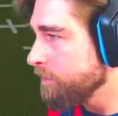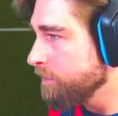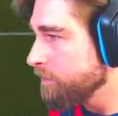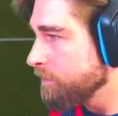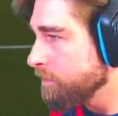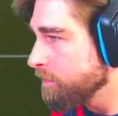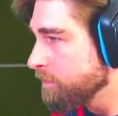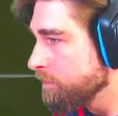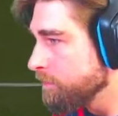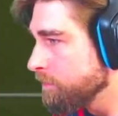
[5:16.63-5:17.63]

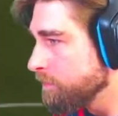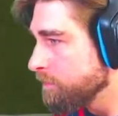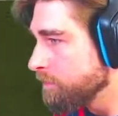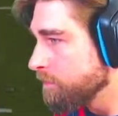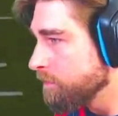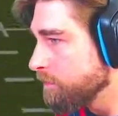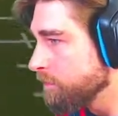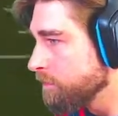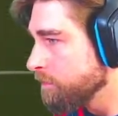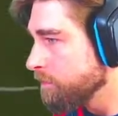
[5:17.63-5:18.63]

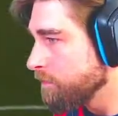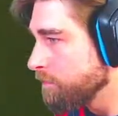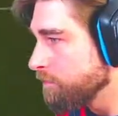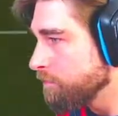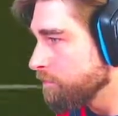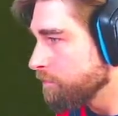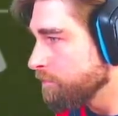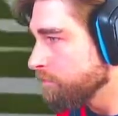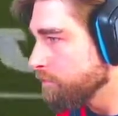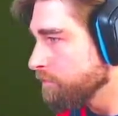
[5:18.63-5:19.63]

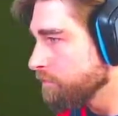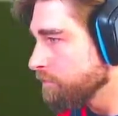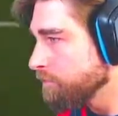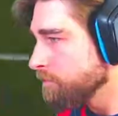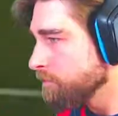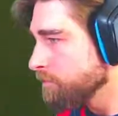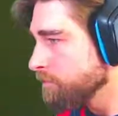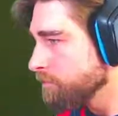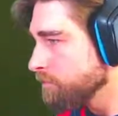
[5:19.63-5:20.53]
(silence)